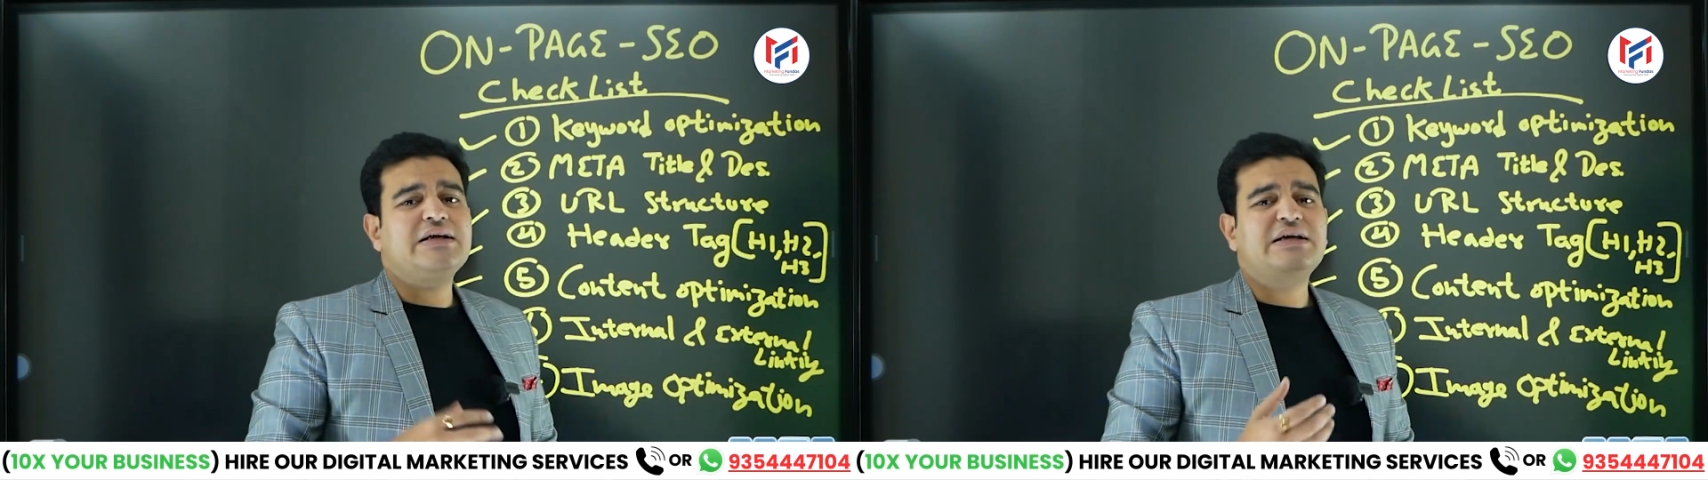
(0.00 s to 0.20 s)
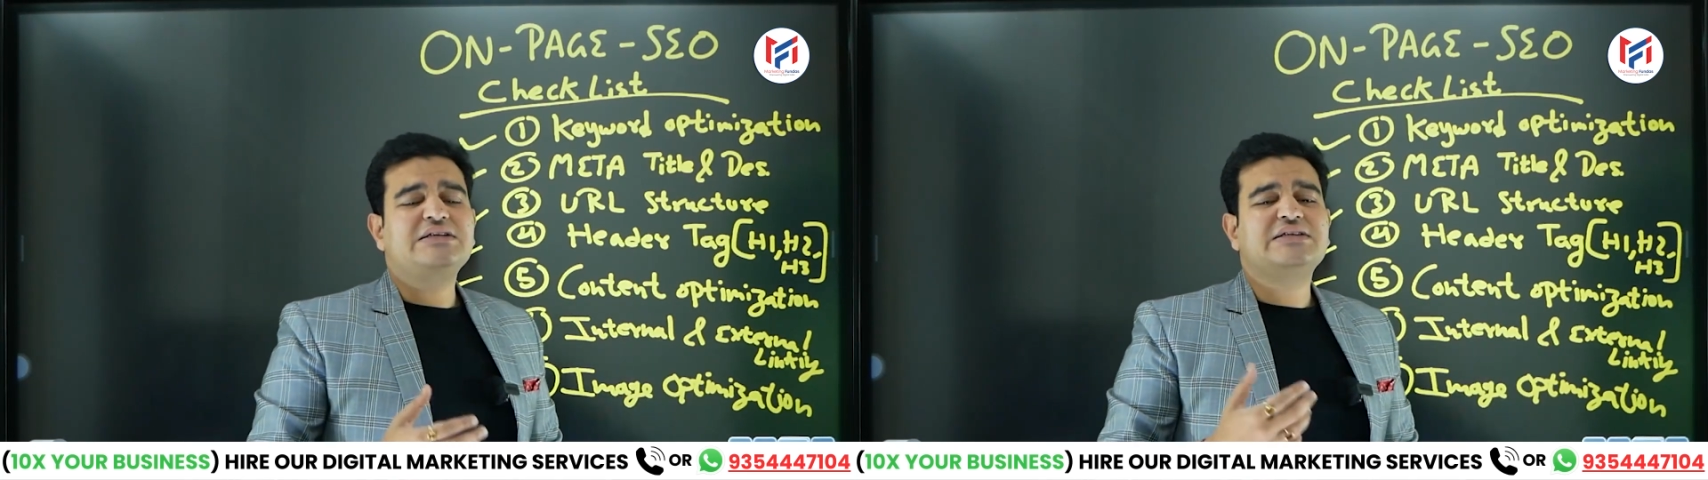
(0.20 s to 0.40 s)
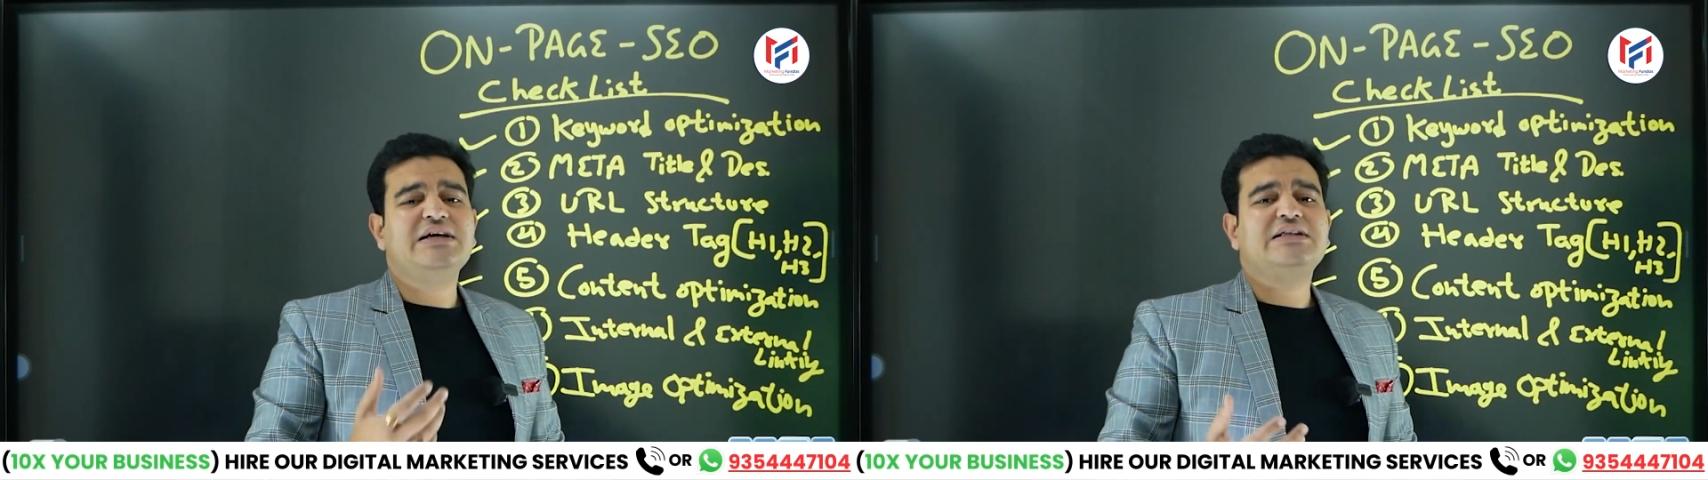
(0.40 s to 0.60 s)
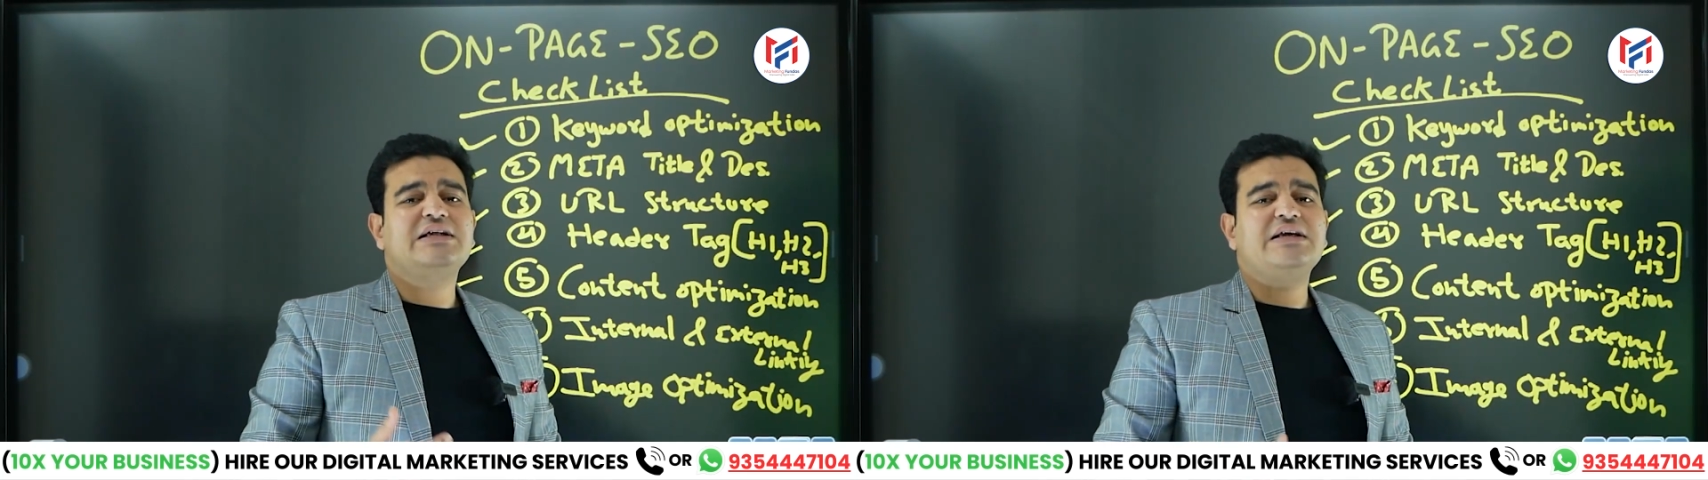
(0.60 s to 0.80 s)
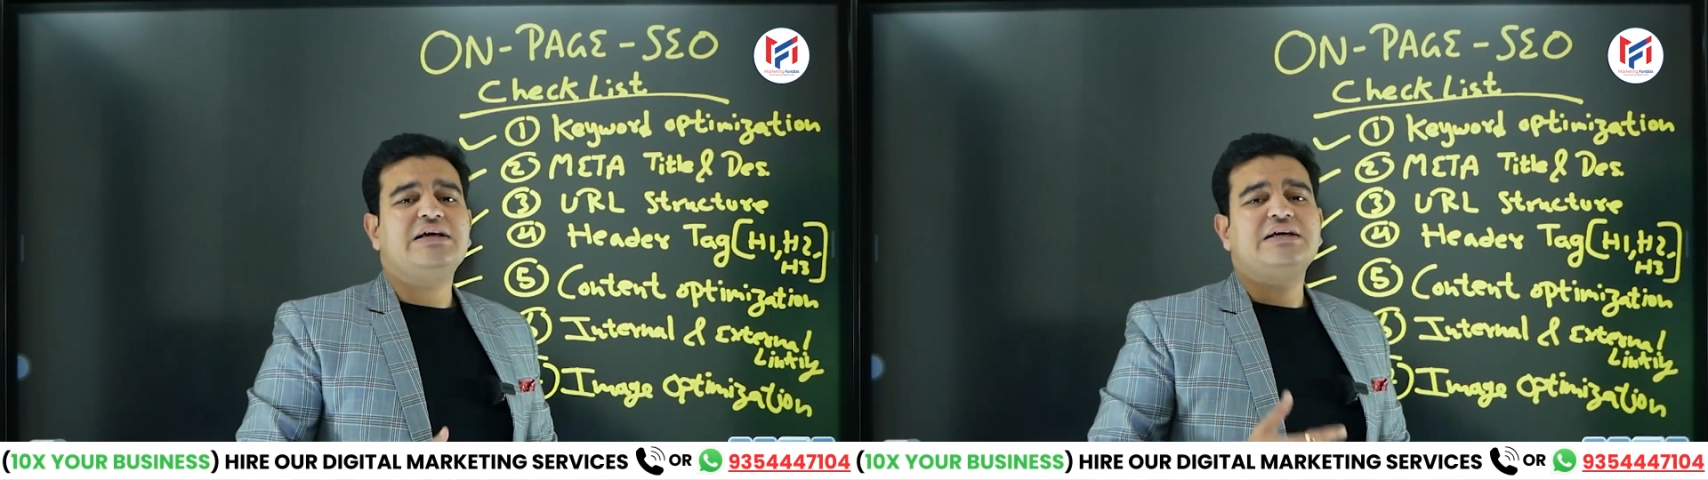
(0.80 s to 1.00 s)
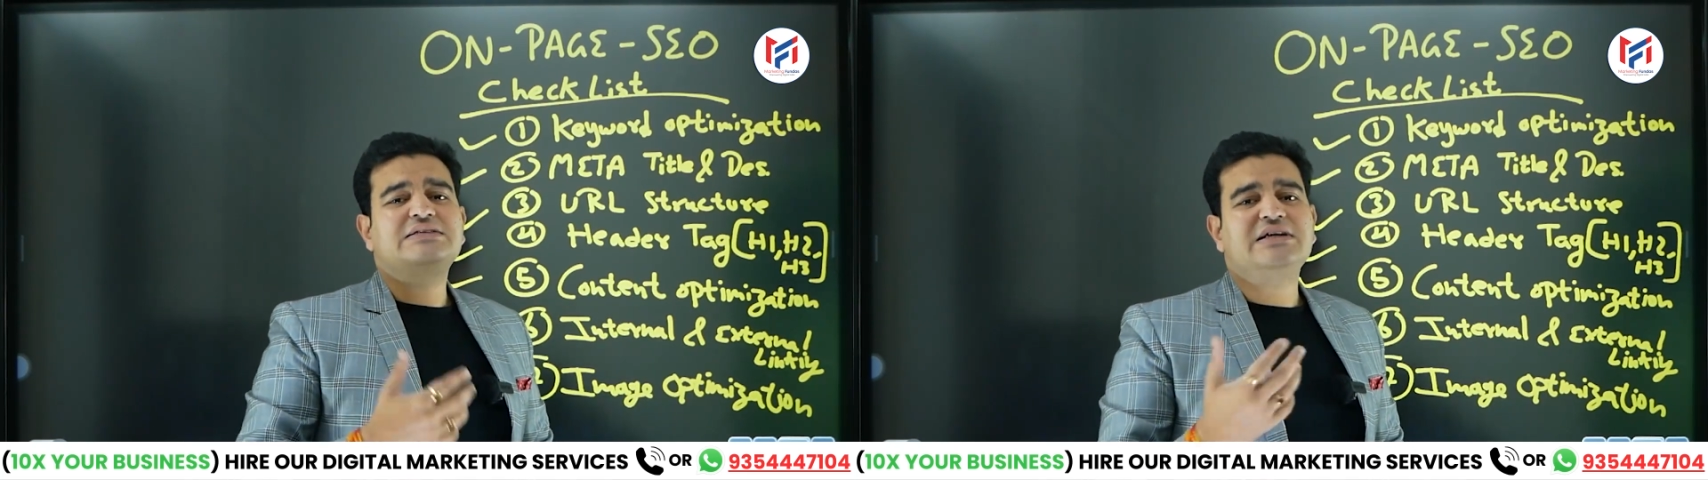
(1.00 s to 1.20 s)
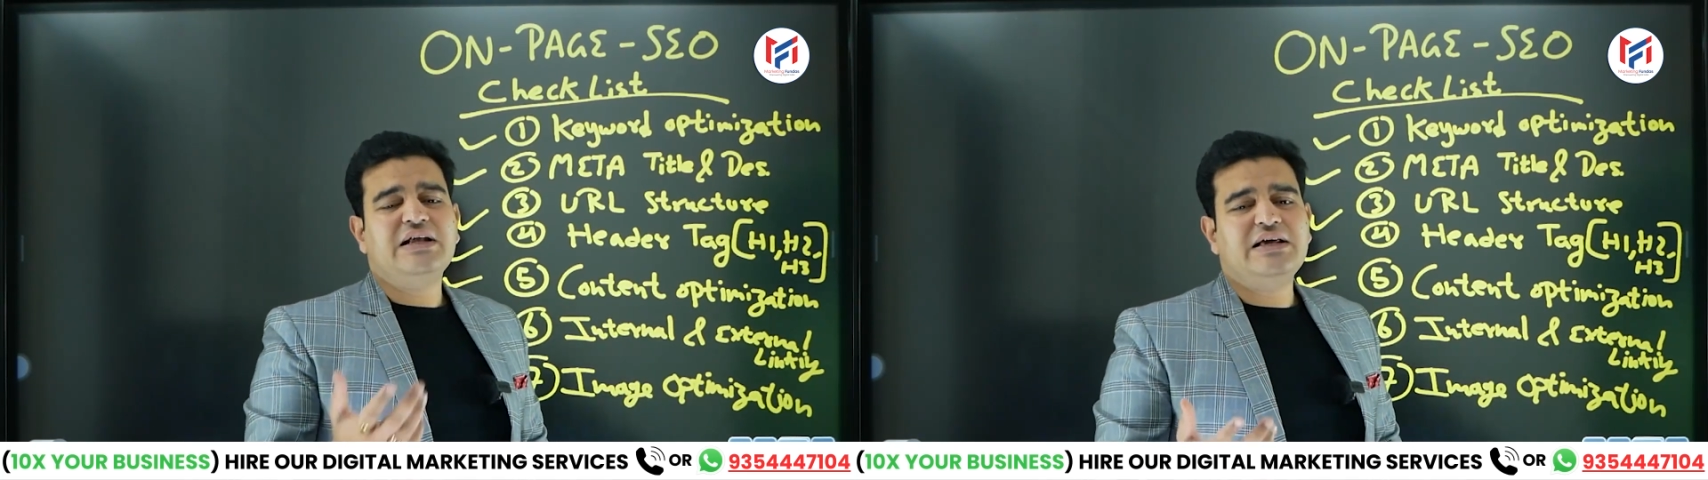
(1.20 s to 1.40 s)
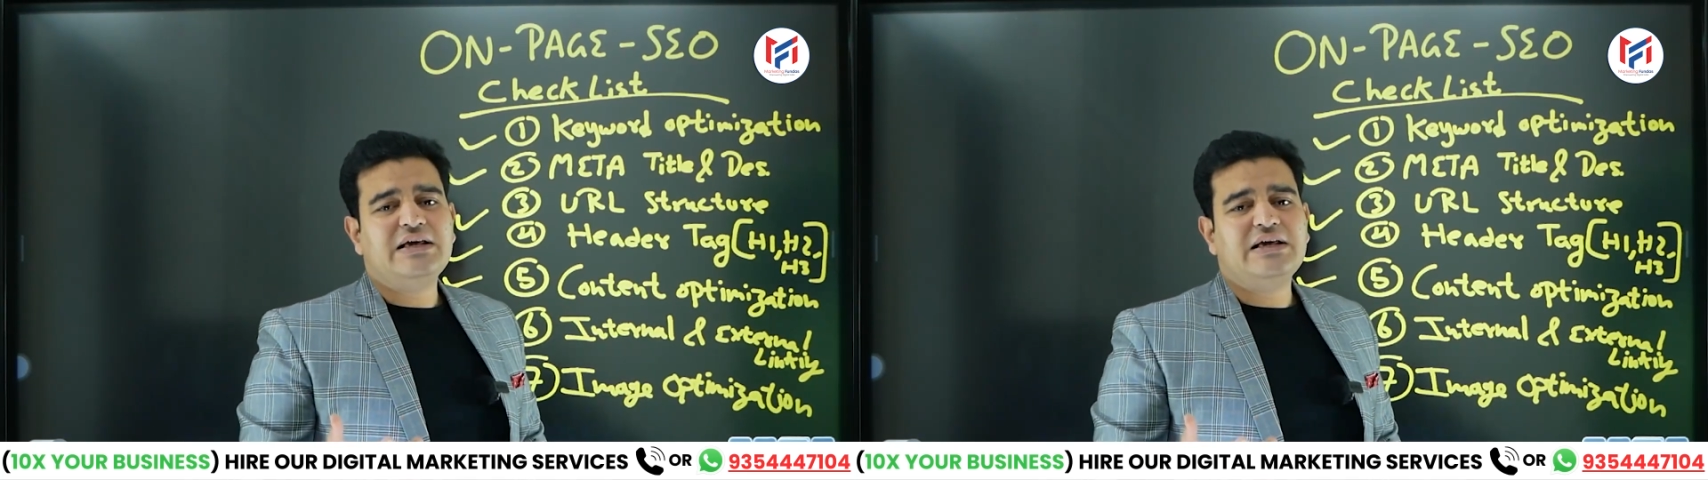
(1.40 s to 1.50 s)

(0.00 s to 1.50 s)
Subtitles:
is not in the right form,